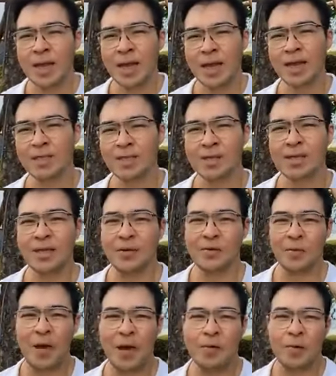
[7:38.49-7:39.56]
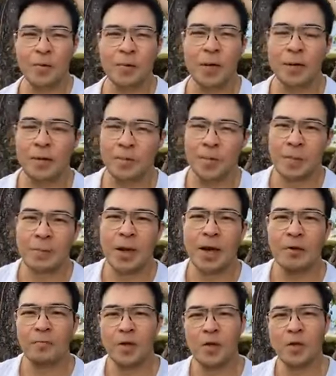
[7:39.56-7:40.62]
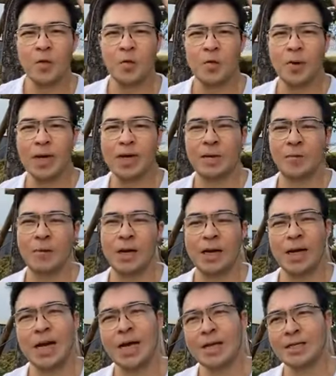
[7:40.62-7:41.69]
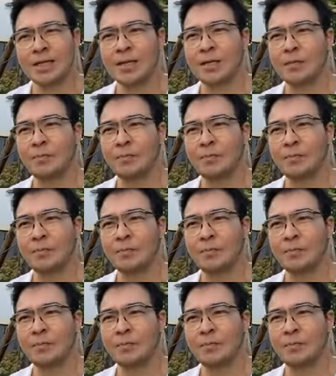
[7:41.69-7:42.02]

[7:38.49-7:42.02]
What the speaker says: Actually, I would part with you one last